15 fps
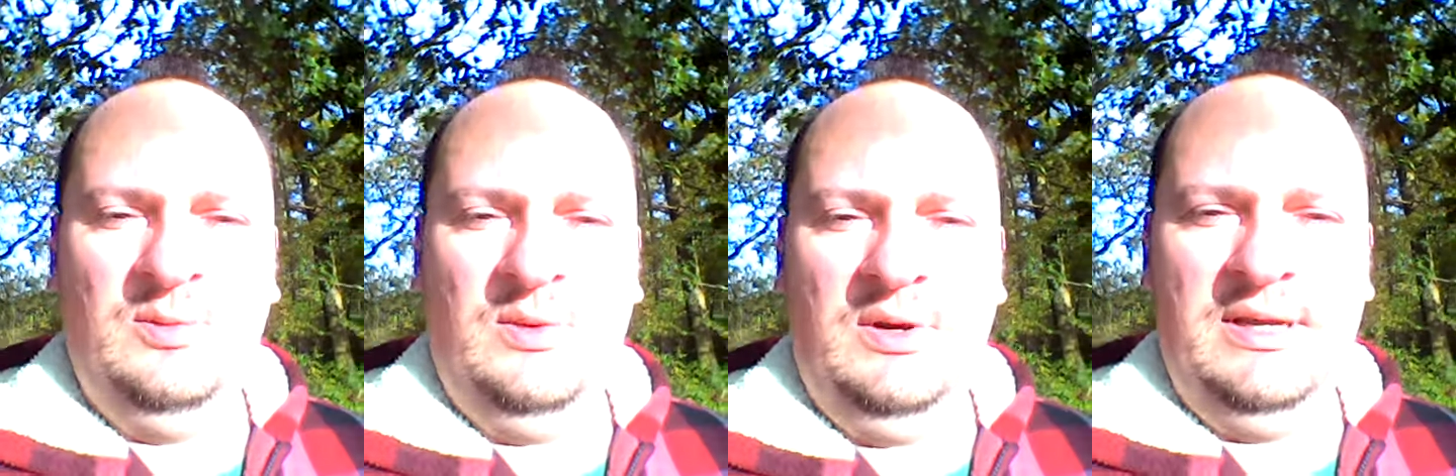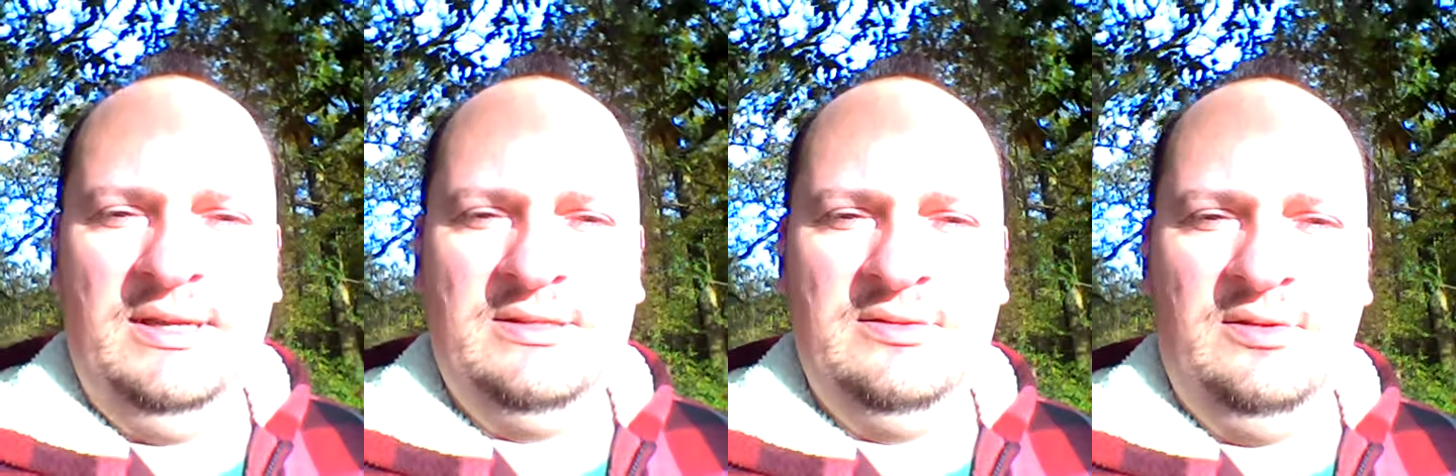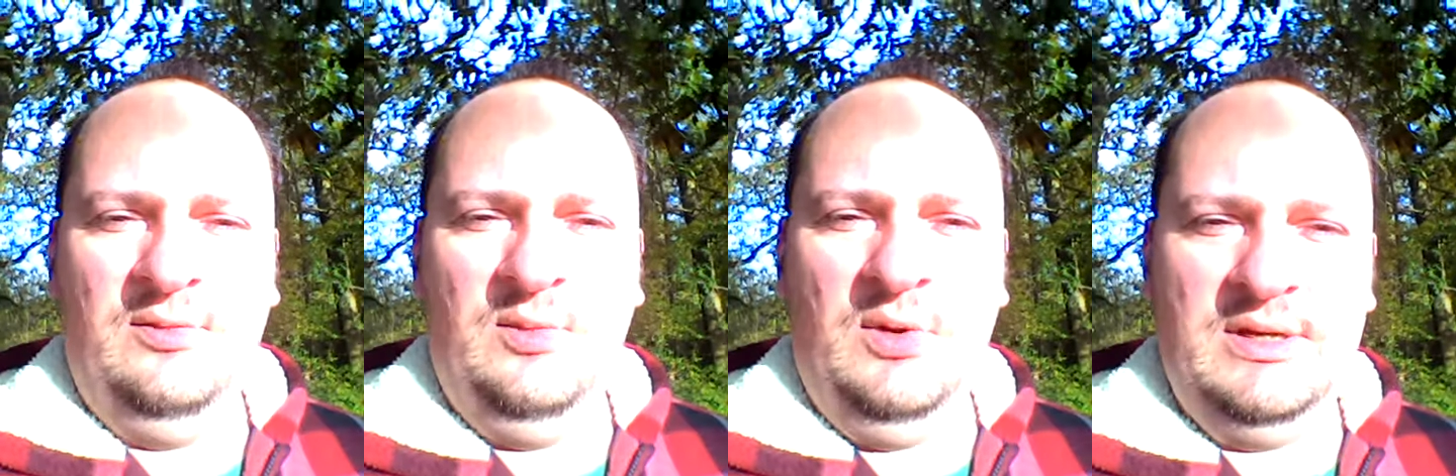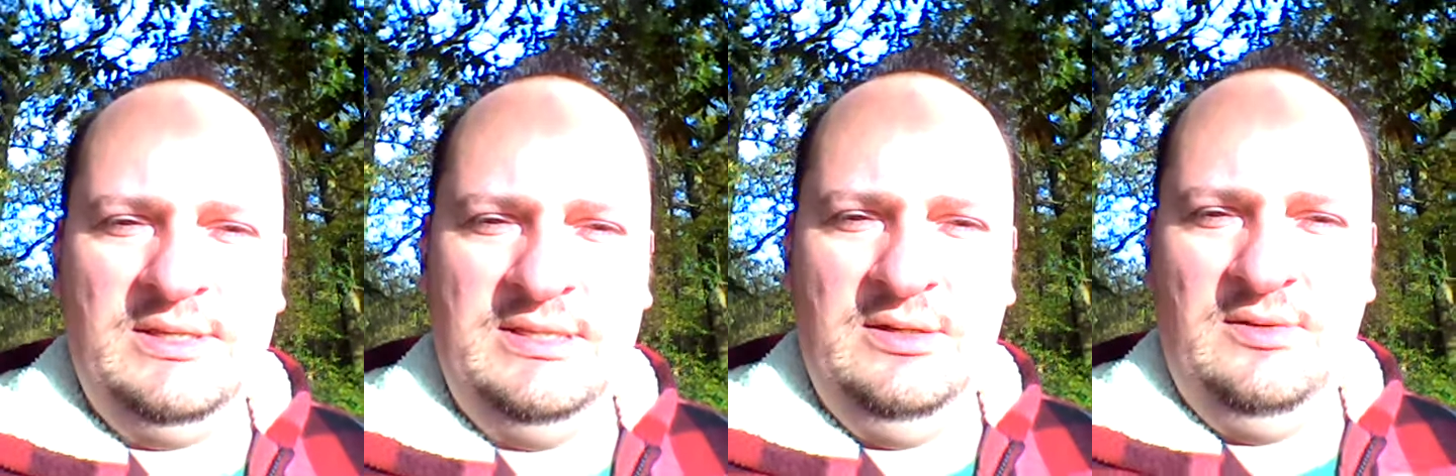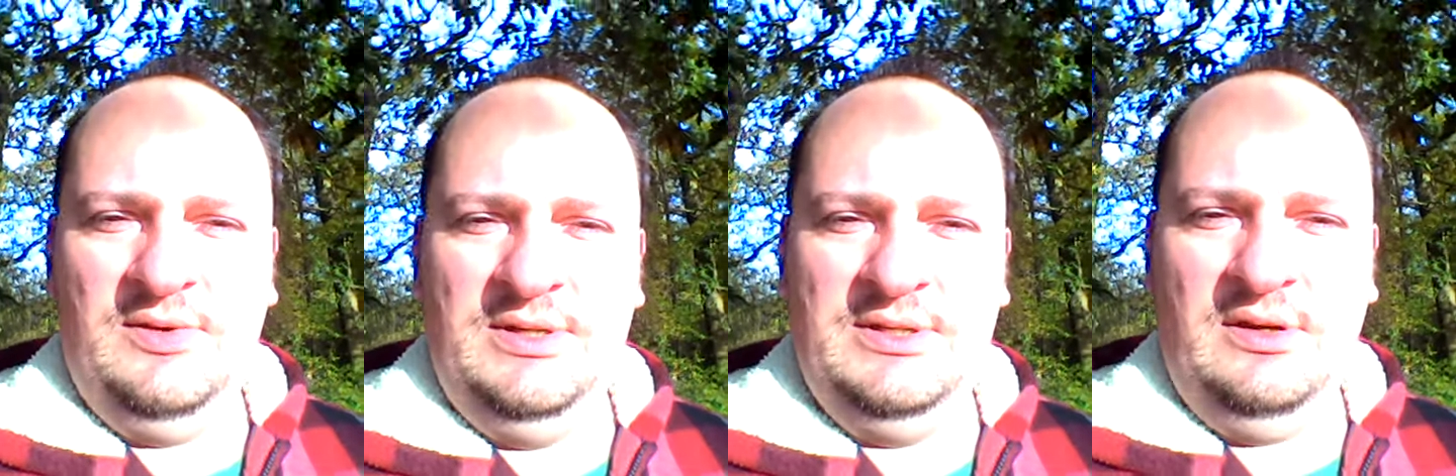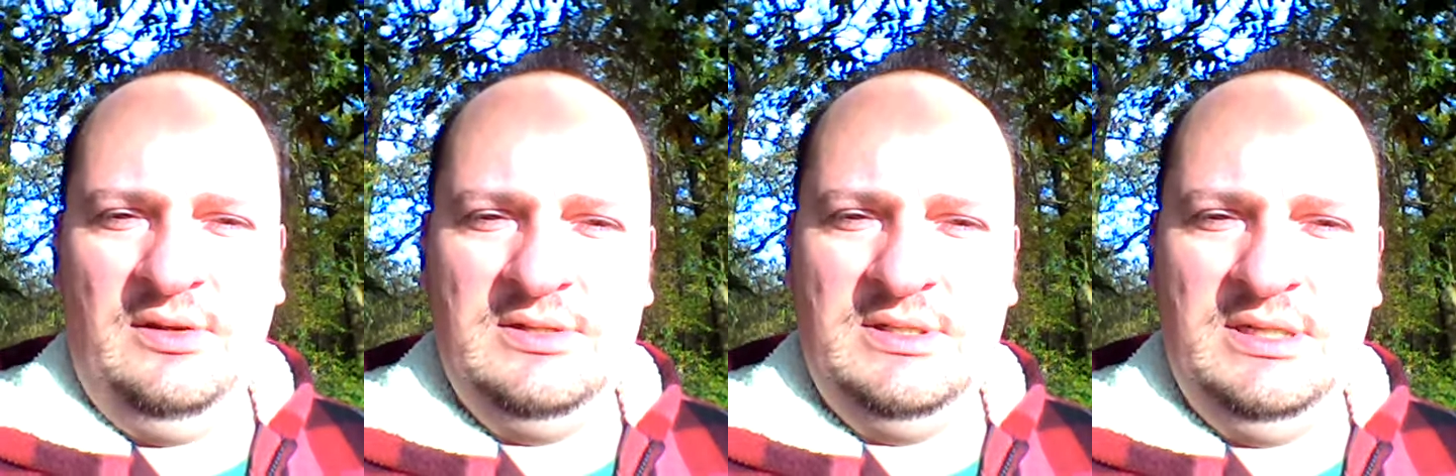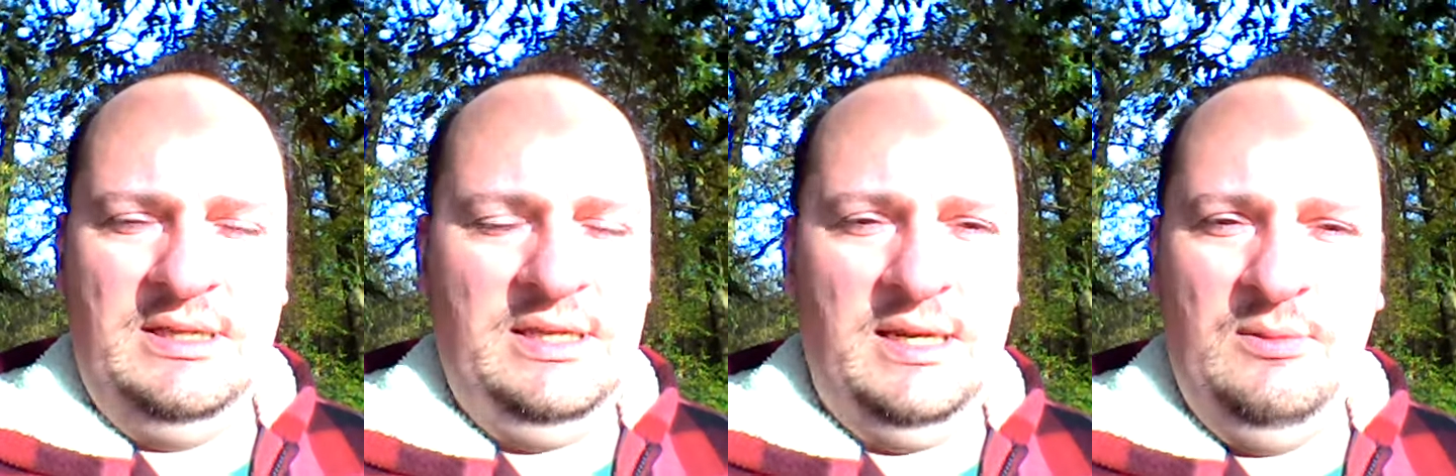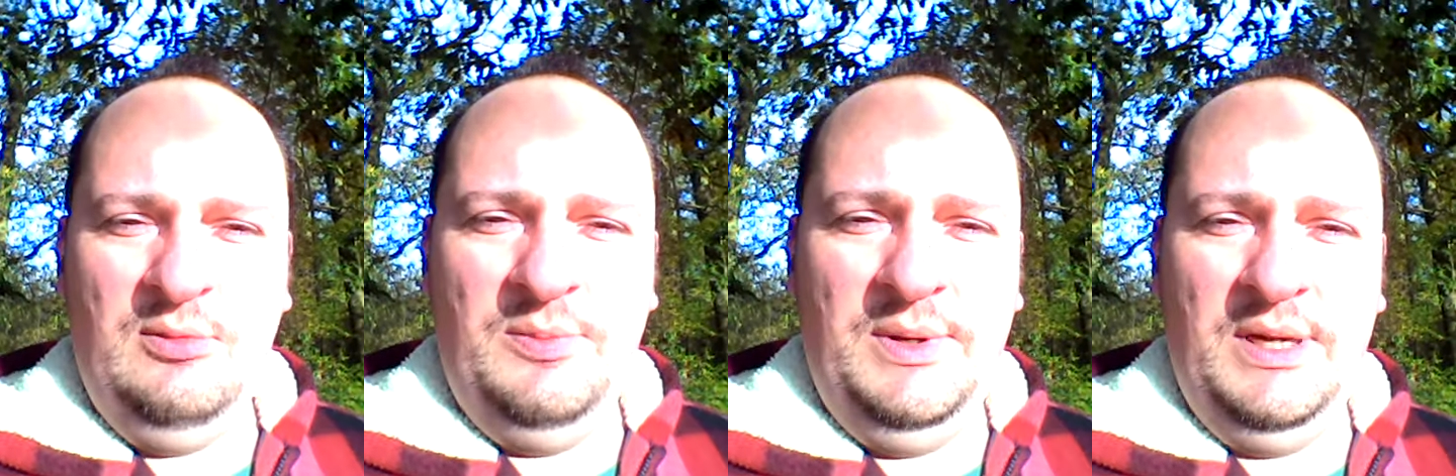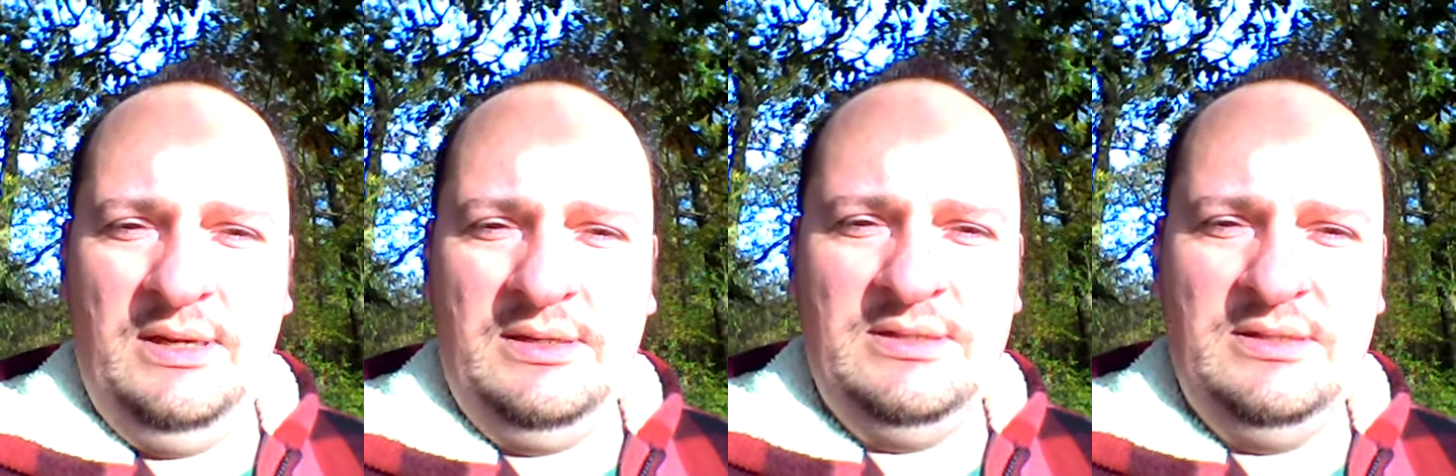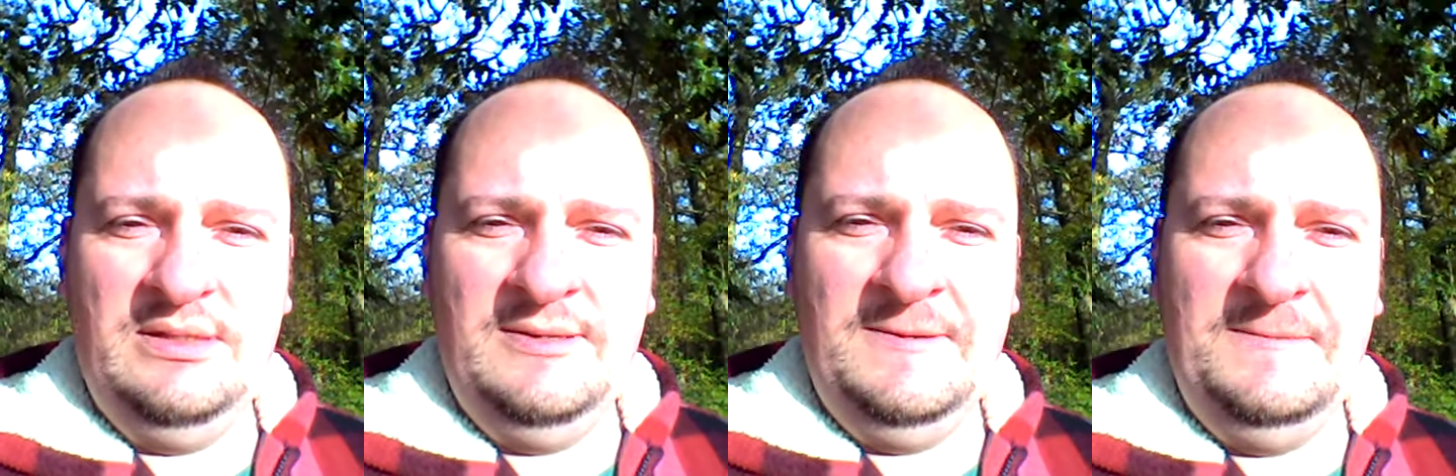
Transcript: white silvery dots, and then it will burst.